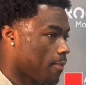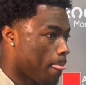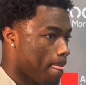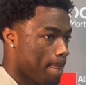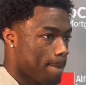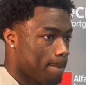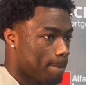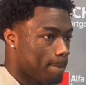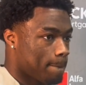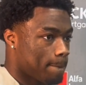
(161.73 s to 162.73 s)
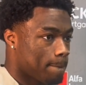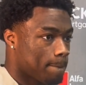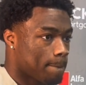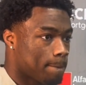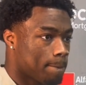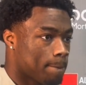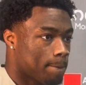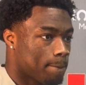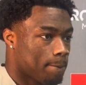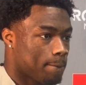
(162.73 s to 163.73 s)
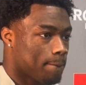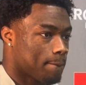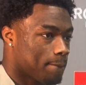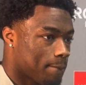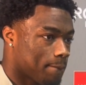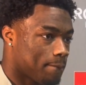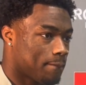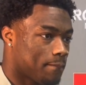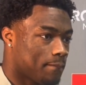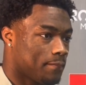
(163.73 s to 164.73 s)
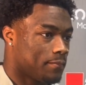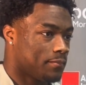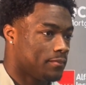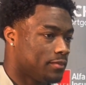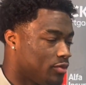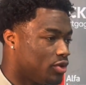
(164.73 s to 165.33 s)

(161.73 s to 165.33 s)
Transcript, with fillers: How's your, leg, question. how's your leg feeling, and how was it managing that throughout the game?